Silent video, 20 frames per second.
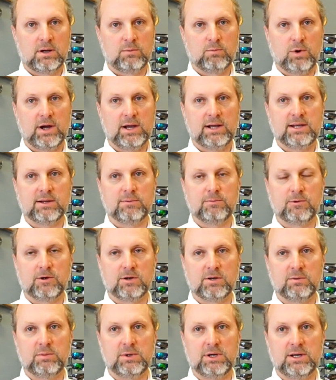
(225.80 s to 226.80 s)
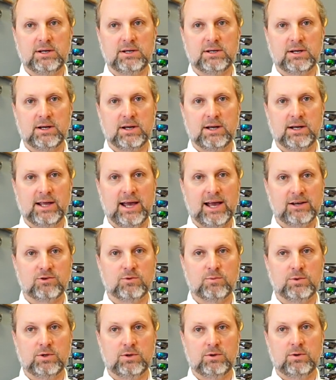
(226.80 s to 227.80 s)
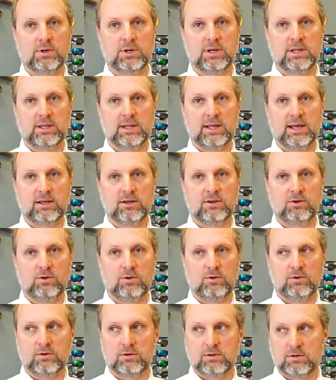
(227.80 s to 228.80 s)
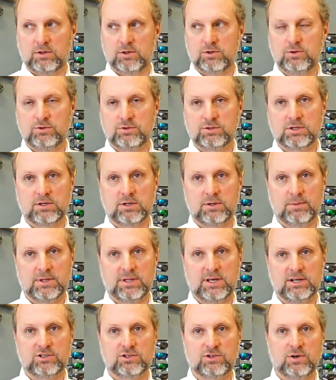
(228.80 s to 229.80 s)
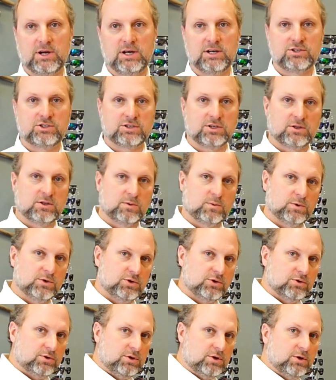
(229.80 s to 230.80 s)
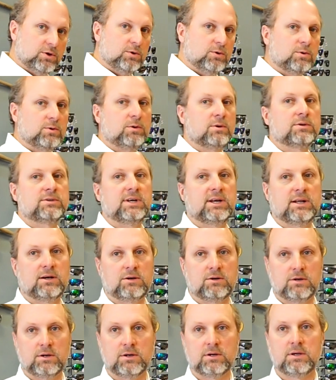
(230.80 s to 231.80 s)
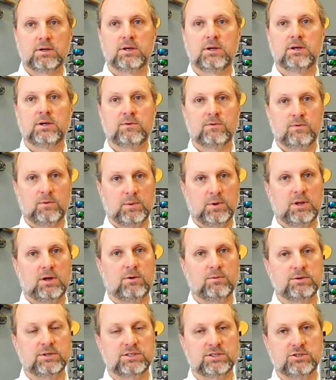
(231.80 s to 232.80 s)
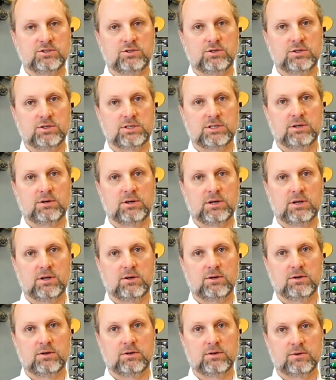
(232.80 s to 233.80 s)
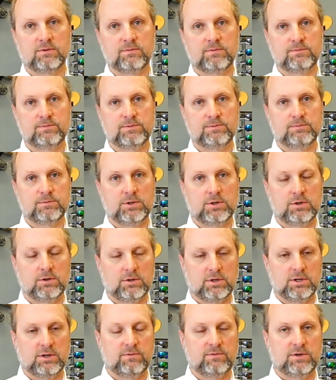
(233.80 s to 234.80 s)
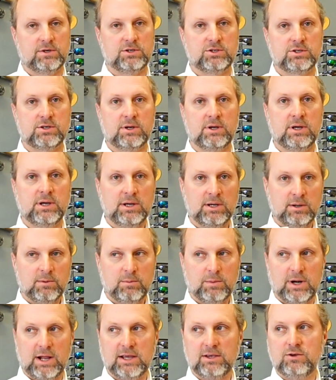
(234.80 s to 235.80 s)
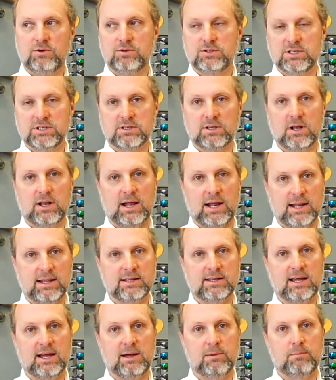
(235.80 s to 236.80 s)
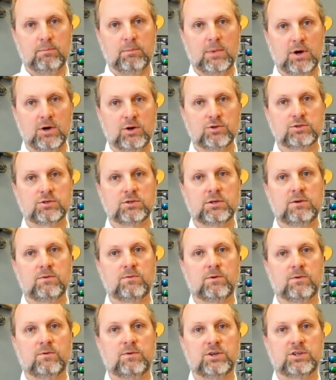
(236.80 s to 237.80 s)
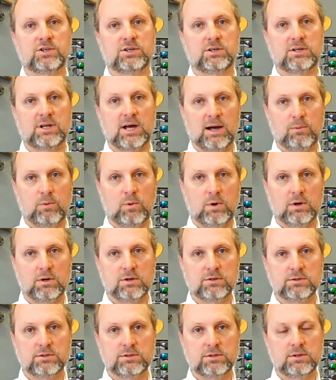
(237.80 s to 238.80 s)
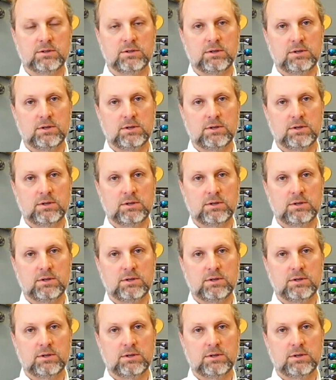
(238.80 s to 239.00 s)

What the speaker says: braid can really be an attribute in that you lose some of that stretch so that when you do set a hook from a long distance, you can still get a good hook in a fish. But I use this a lot of the time mostly for fishing topwaters,